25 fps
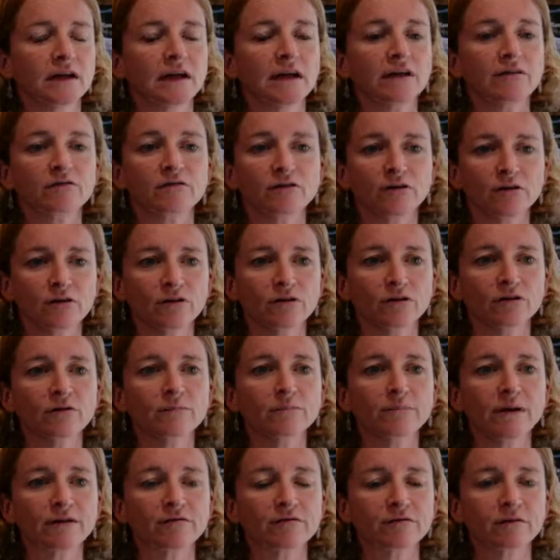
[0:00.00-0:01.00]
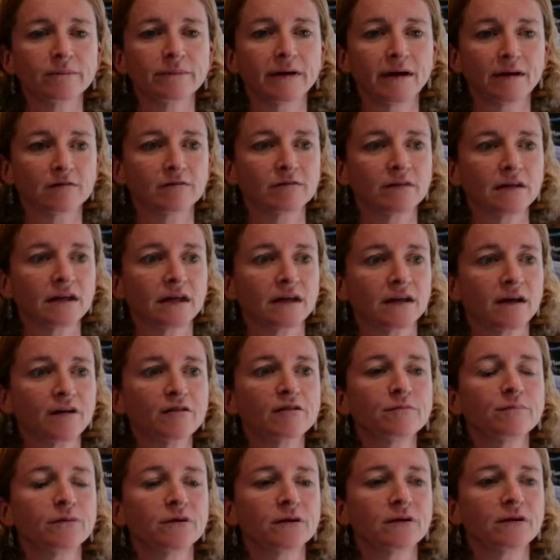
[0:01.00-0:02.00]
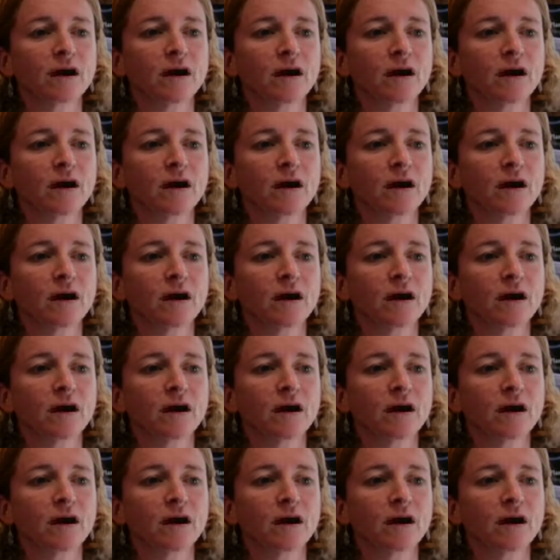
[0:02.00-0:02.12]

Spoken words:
In turn, basal melting and iceberg